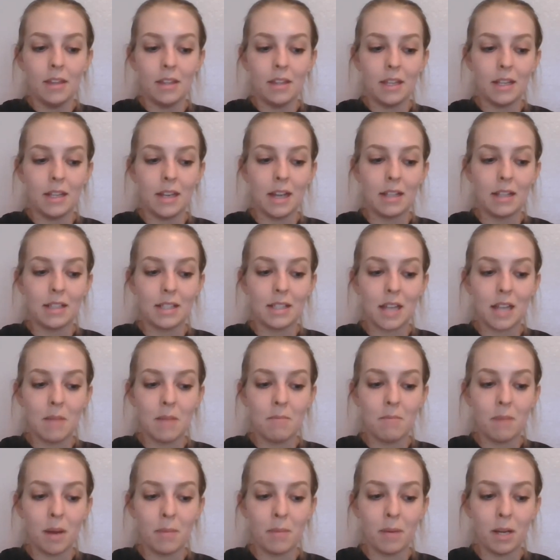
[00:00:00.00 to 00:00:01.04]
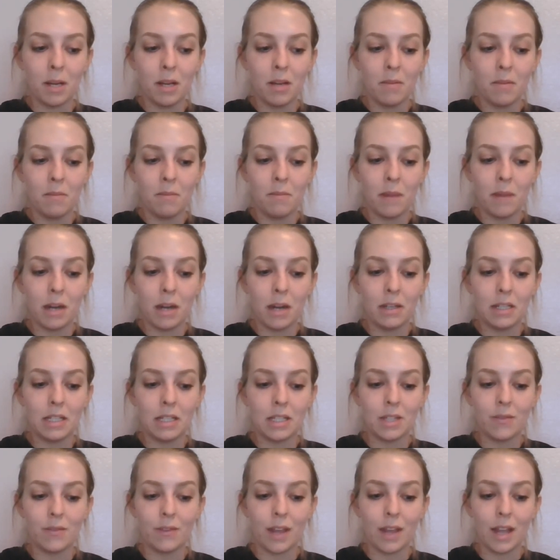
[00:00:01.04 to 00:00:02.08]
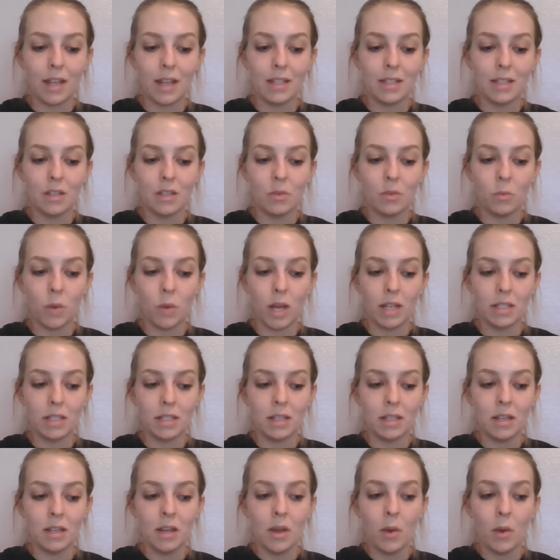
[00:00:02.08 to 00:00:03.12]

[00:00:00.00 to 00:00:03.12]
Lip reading: The next time Bubba bared his fangs and went,